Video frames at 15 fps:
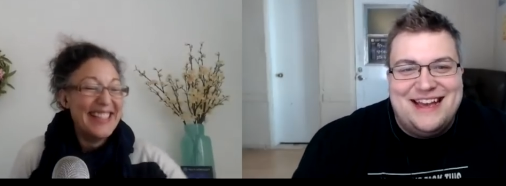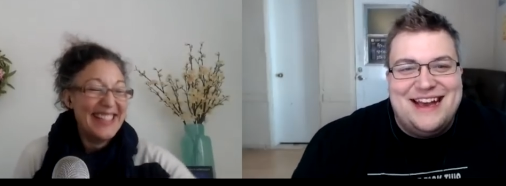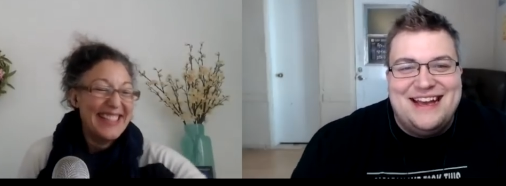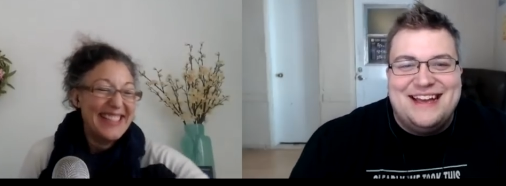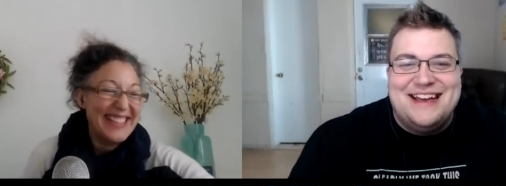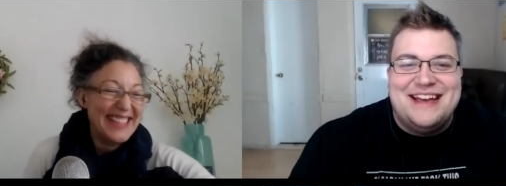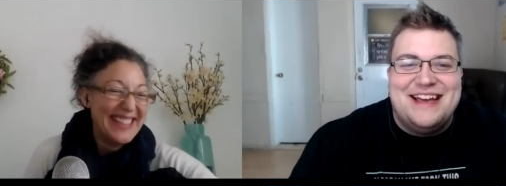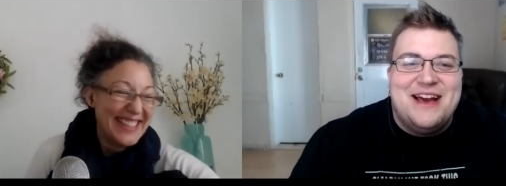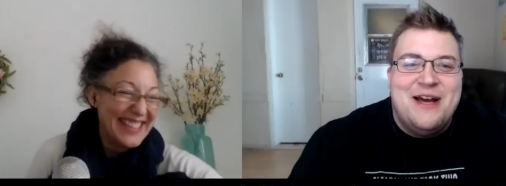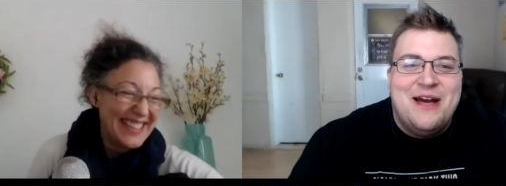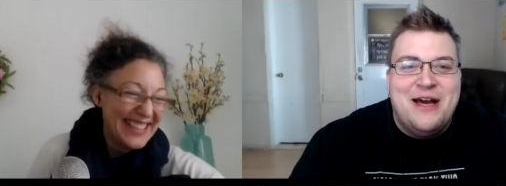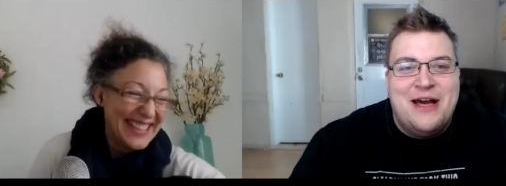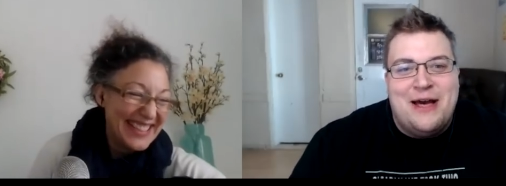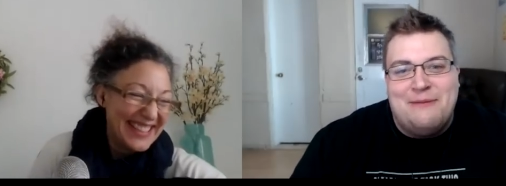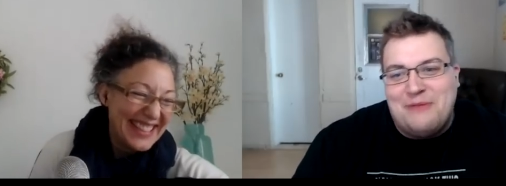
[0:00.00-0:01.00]
Speaker 1: yeah, yeah, yeah.
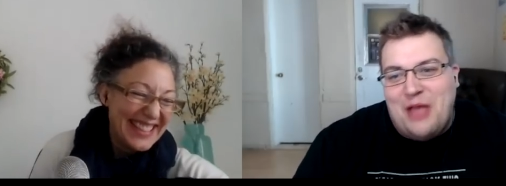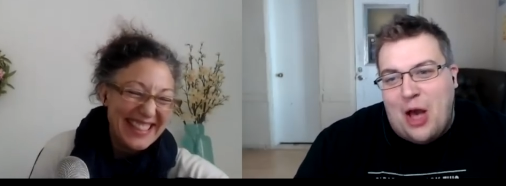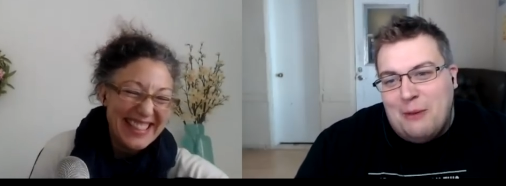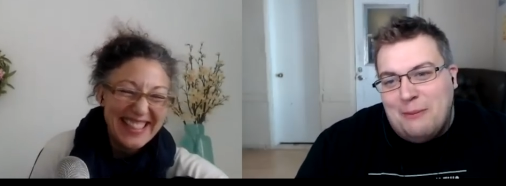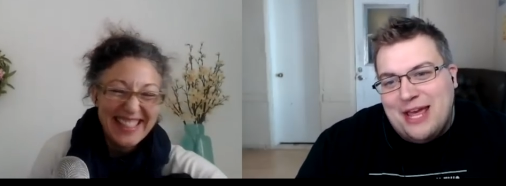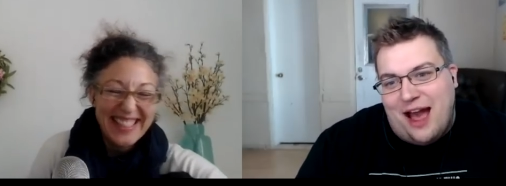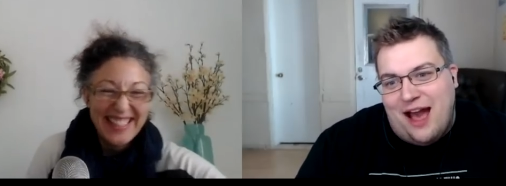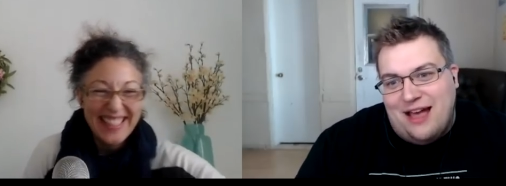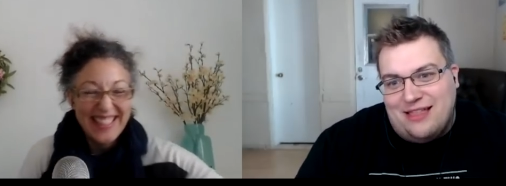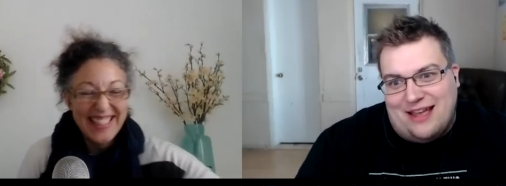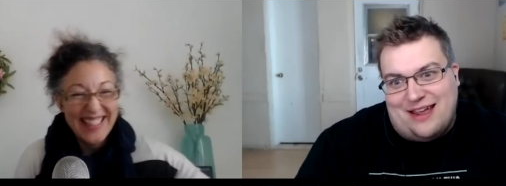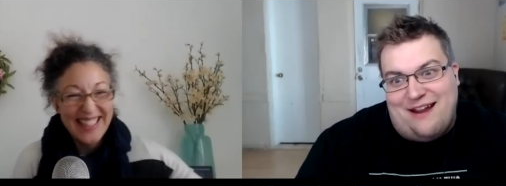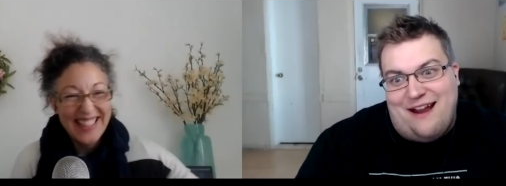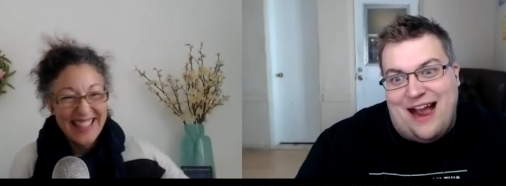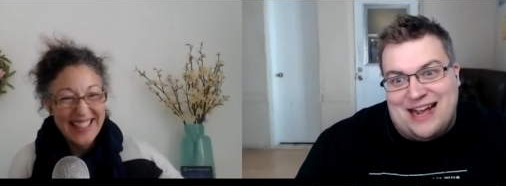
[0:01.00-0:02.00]
Um, oh my god,
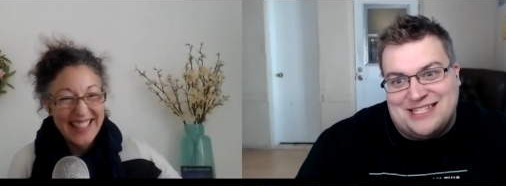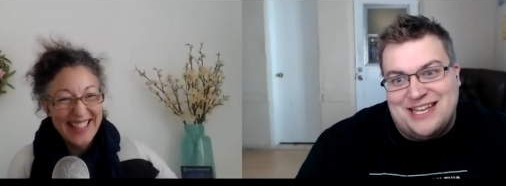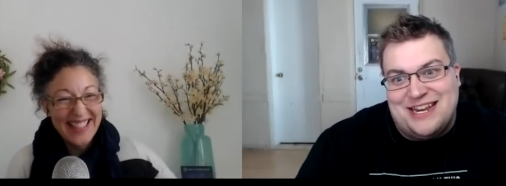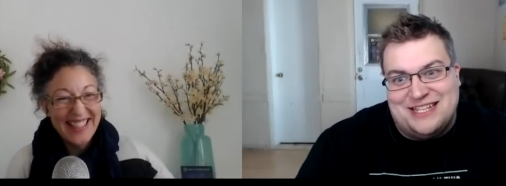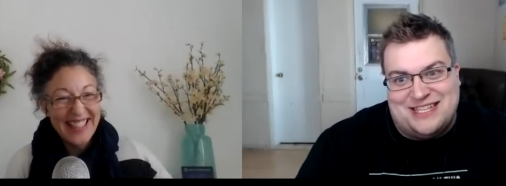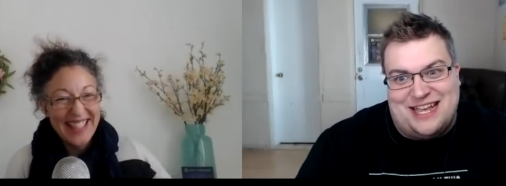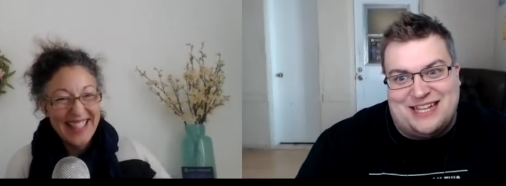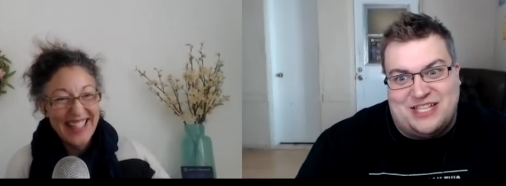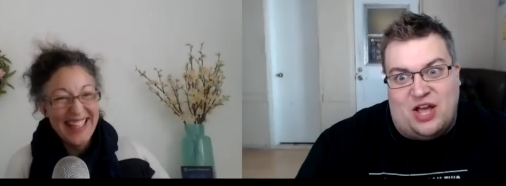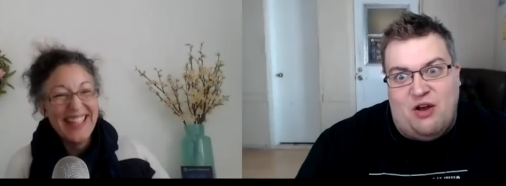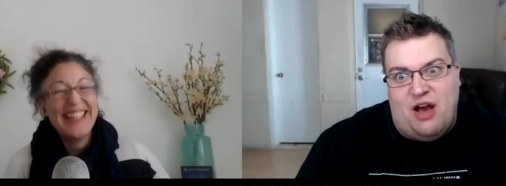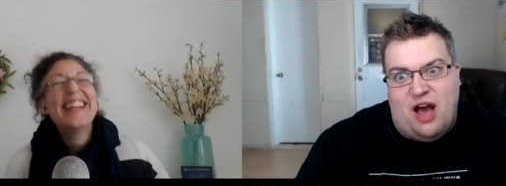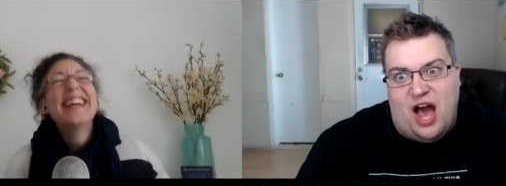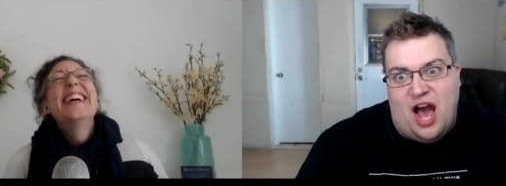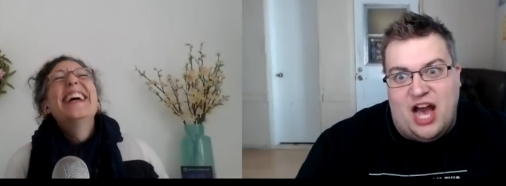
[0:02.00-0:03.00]
like your accent is like so
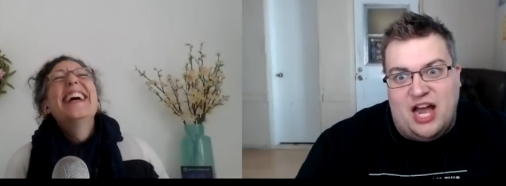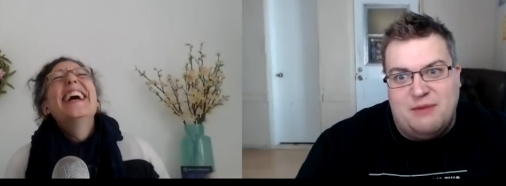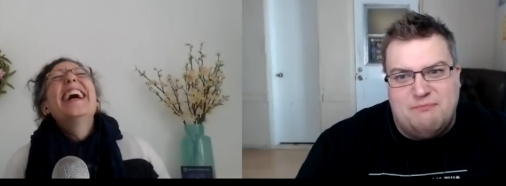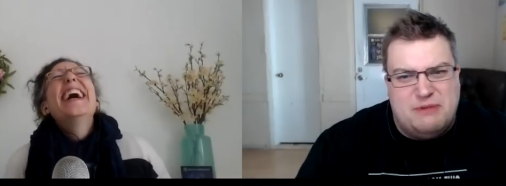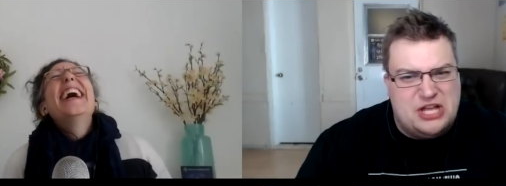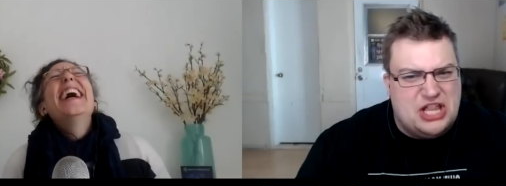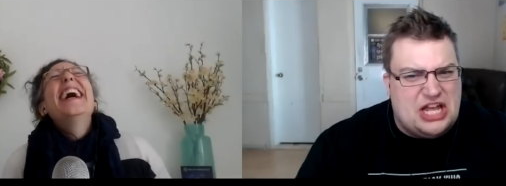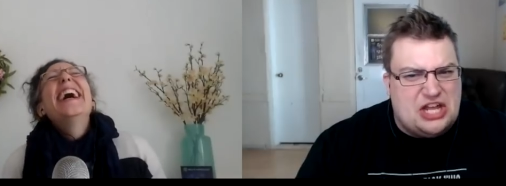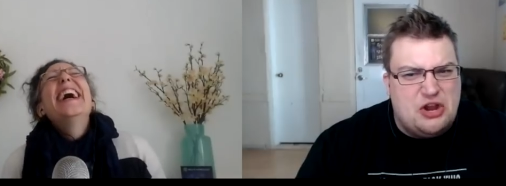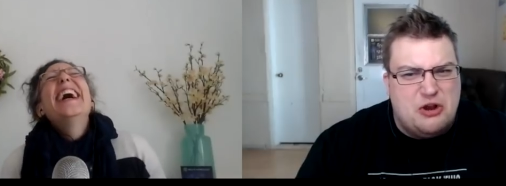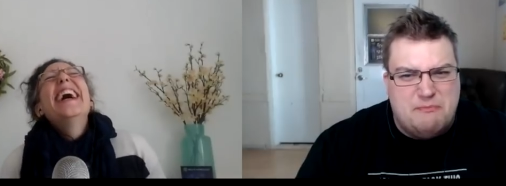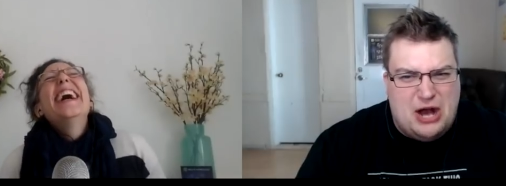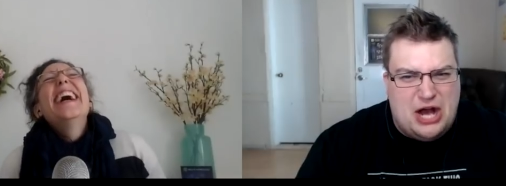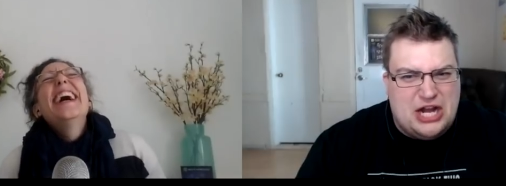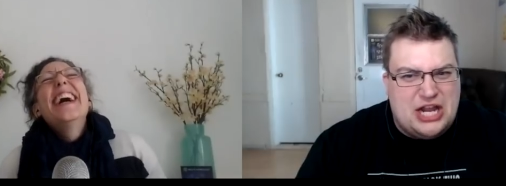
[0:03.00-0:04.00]
hot, but like your
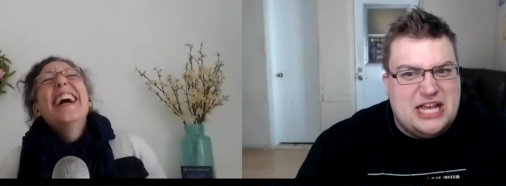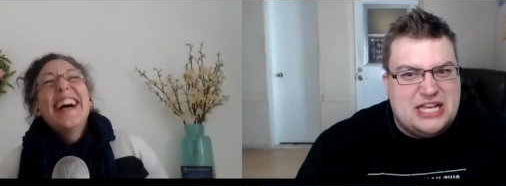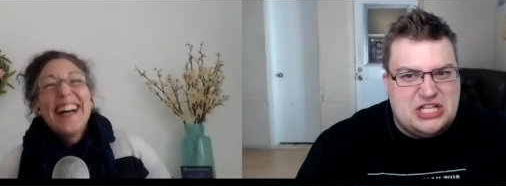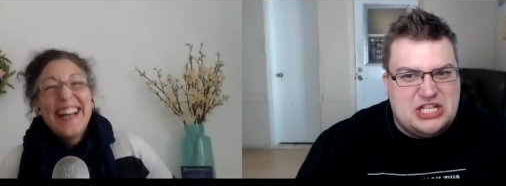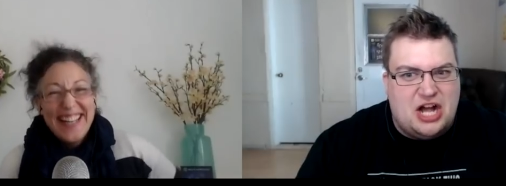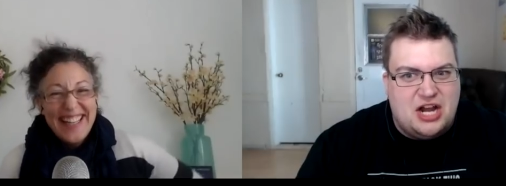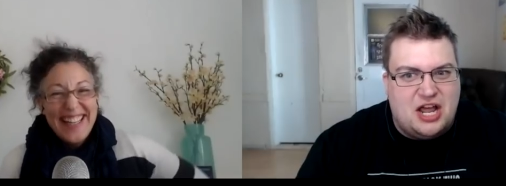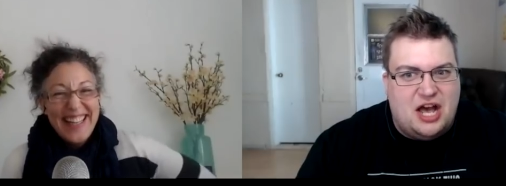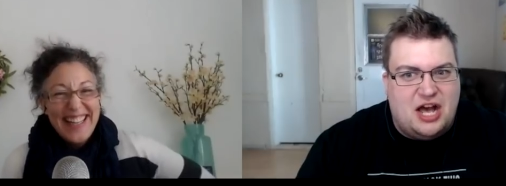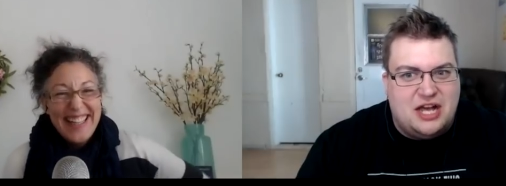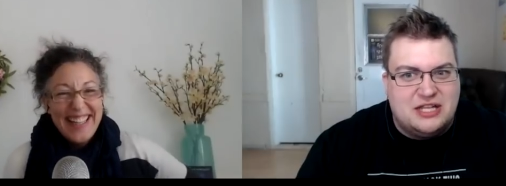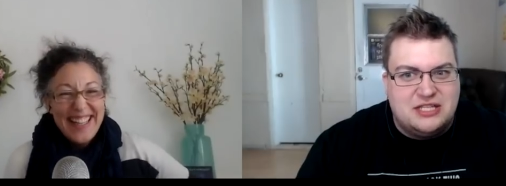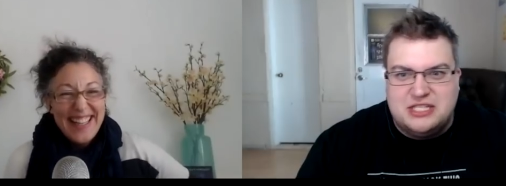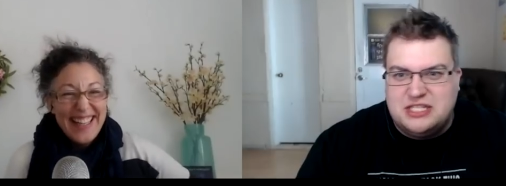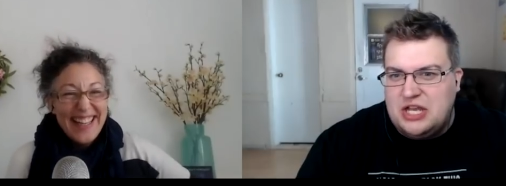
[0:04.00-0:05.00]
body is not hot.
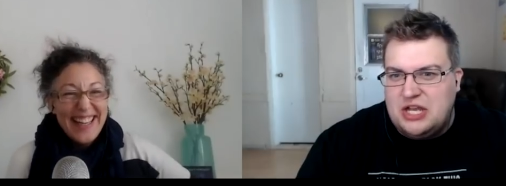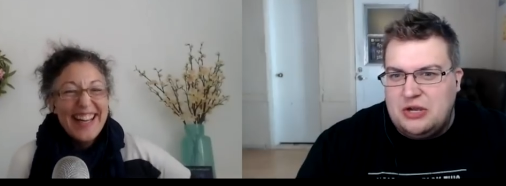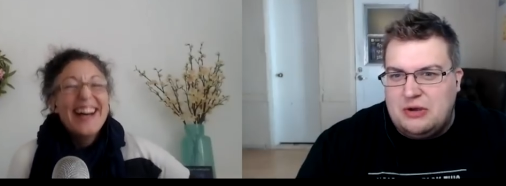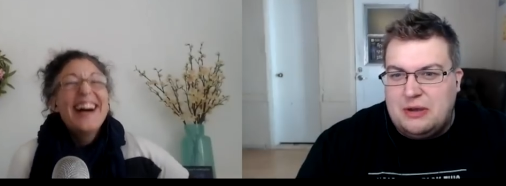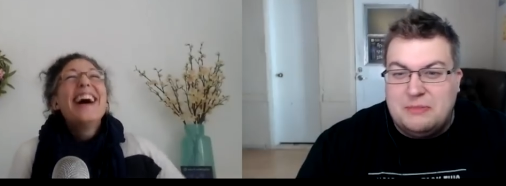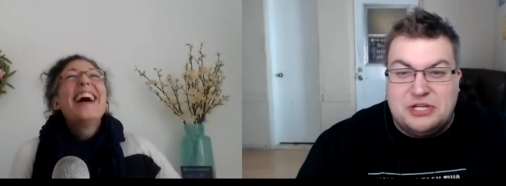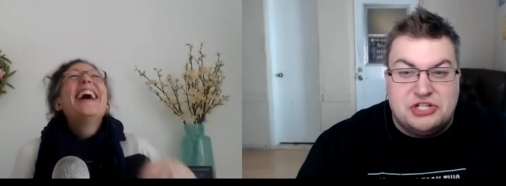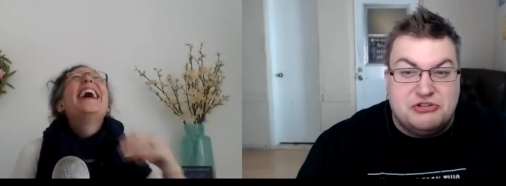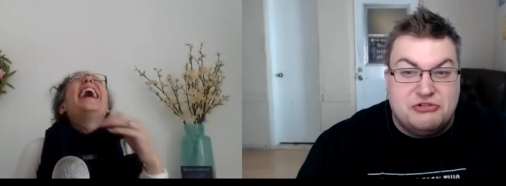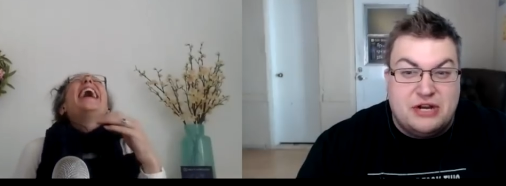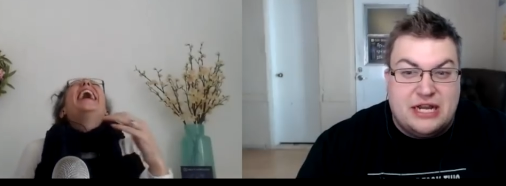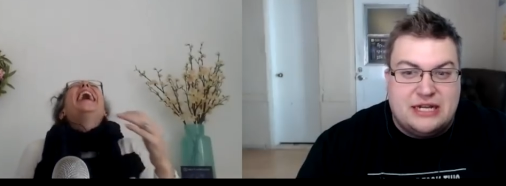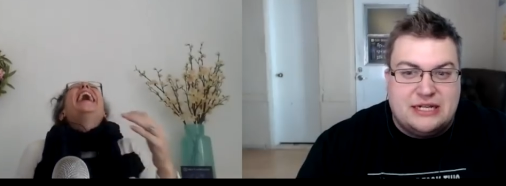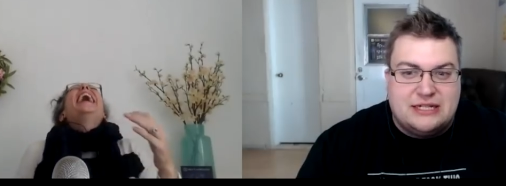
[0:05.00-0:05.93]
So, um,